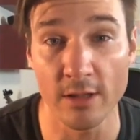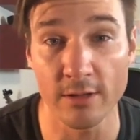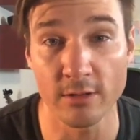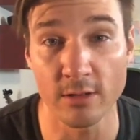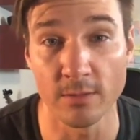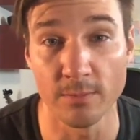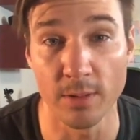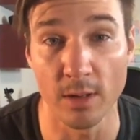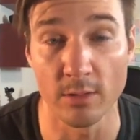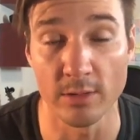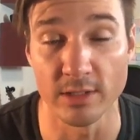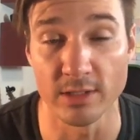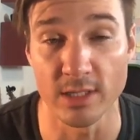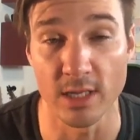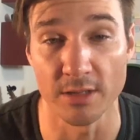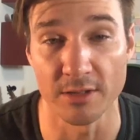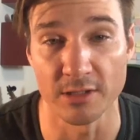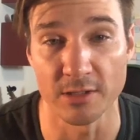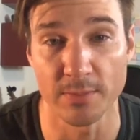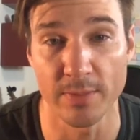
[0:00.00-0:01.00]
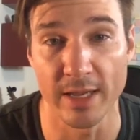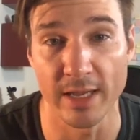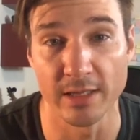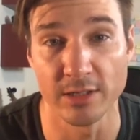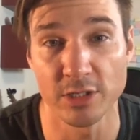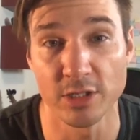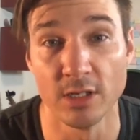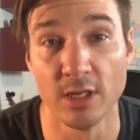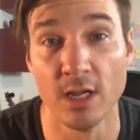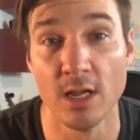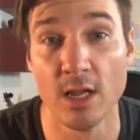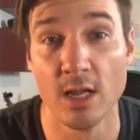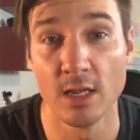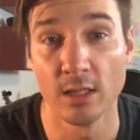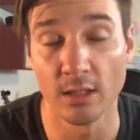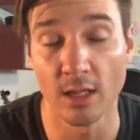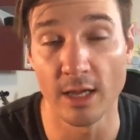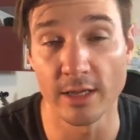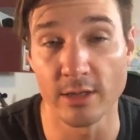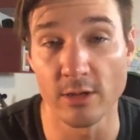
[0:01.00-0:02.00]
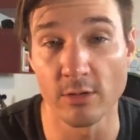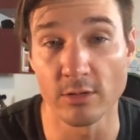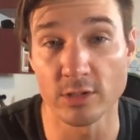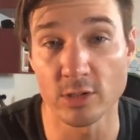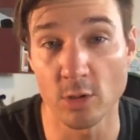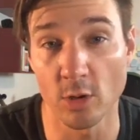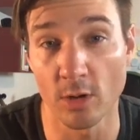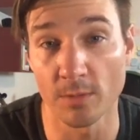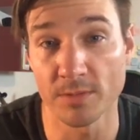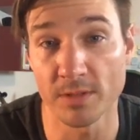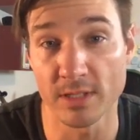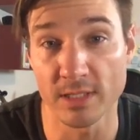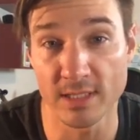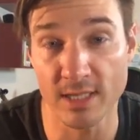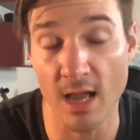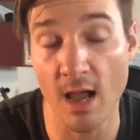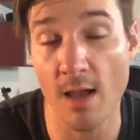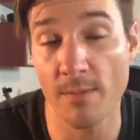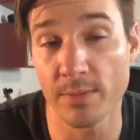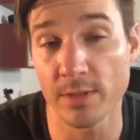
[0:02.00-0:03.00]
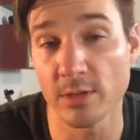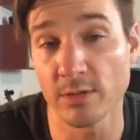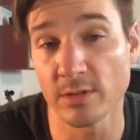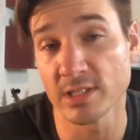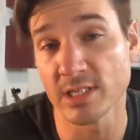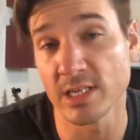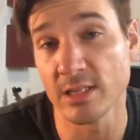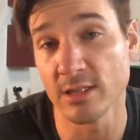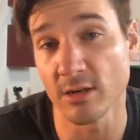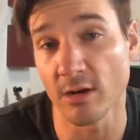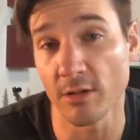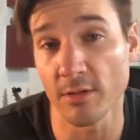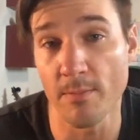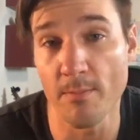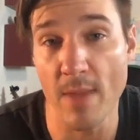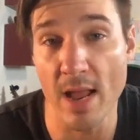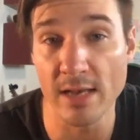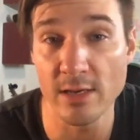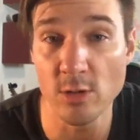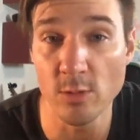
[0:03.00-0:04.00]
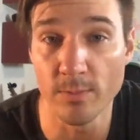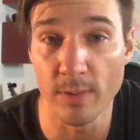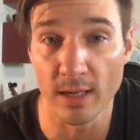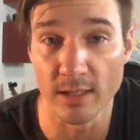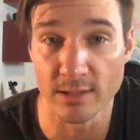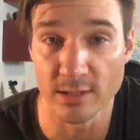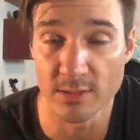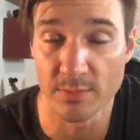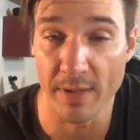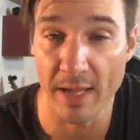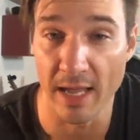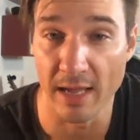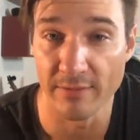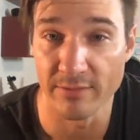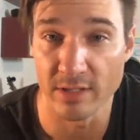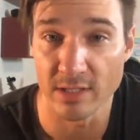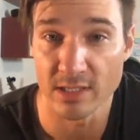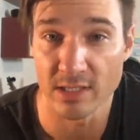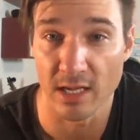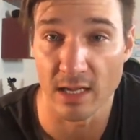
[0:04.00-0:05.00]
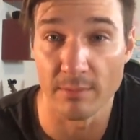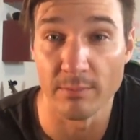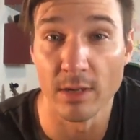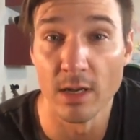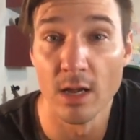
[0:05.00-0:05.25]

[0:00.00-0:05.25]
components on this page. Like, you can scroll up to the top and you can that all the menu buttons behave the same.